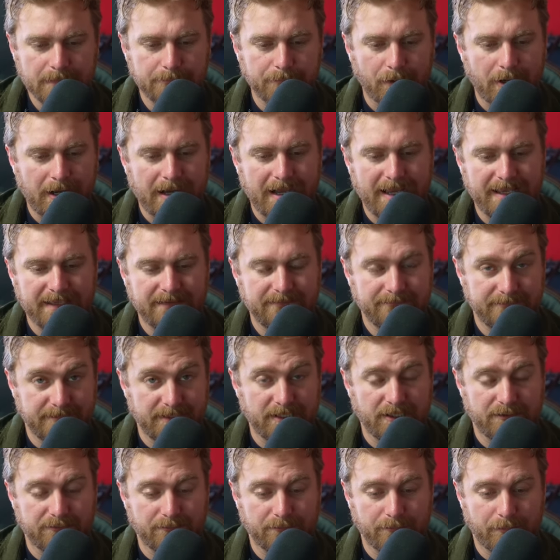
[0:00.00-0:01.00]
by
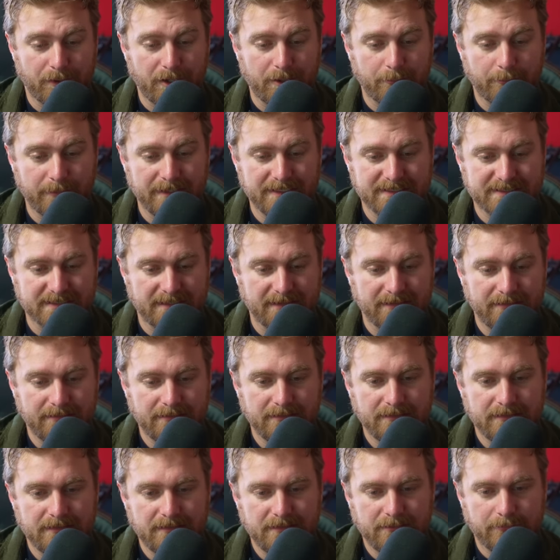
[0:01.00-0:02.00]
you know by winter.
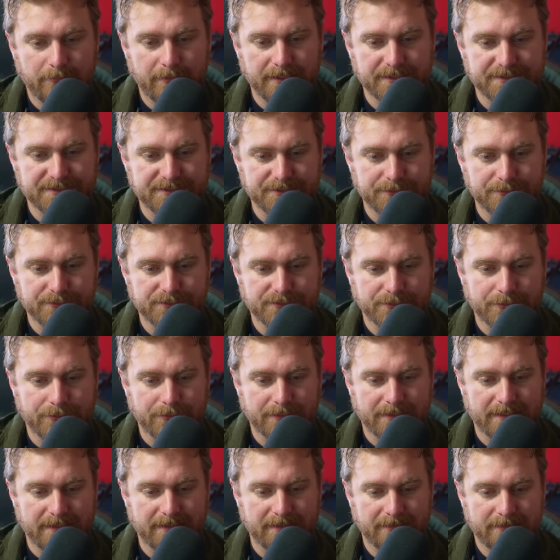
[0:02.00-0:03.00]
We're still
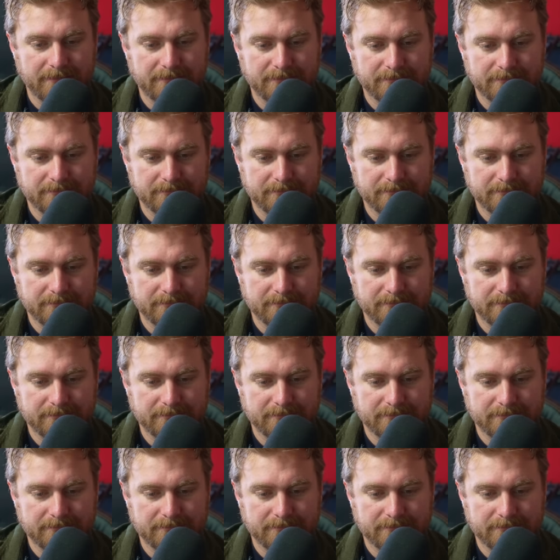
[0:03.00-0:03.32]
talking.